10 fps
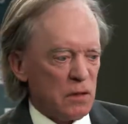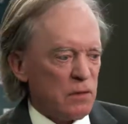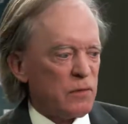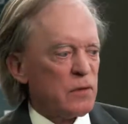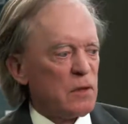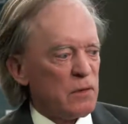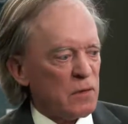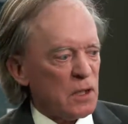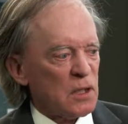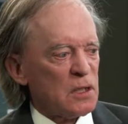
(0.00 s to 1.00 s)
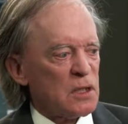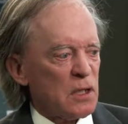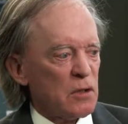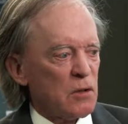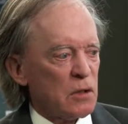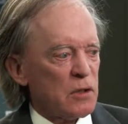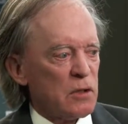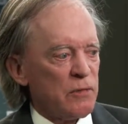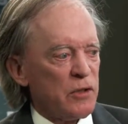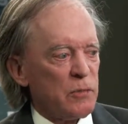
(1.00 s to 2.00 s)
you've got to take a
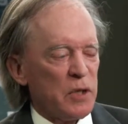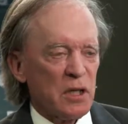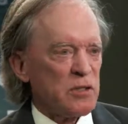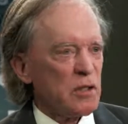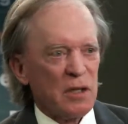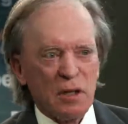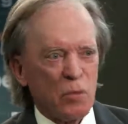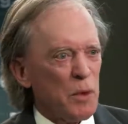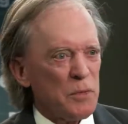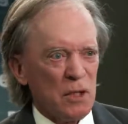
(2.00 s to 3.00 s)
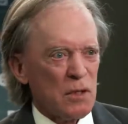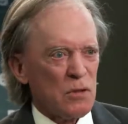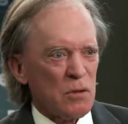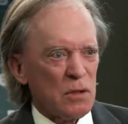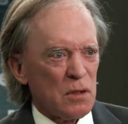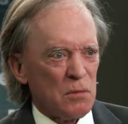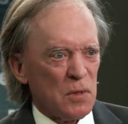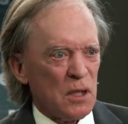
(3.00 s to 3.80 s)
longer-term view because you can get whipped in the short term.